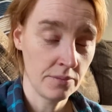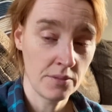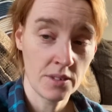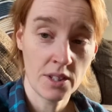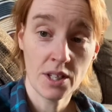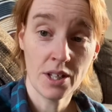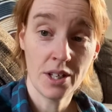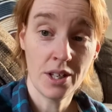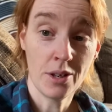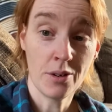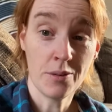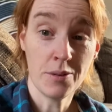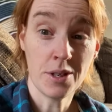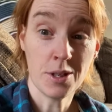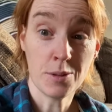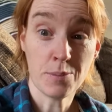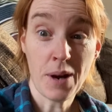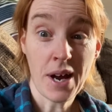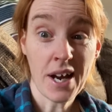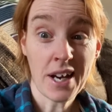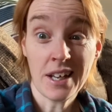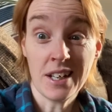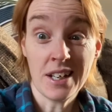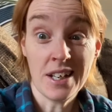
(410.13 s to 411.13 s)
you know, he's
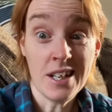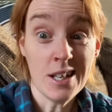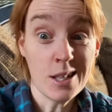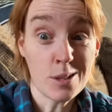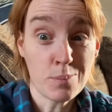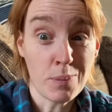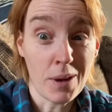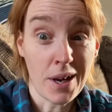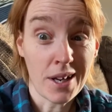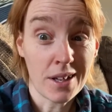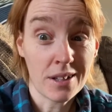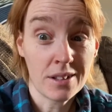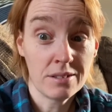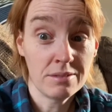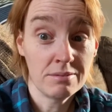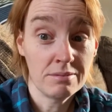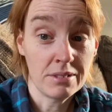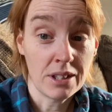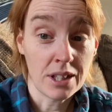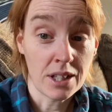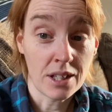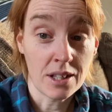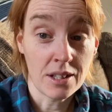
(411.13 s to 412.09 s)
back, and he is back. Like,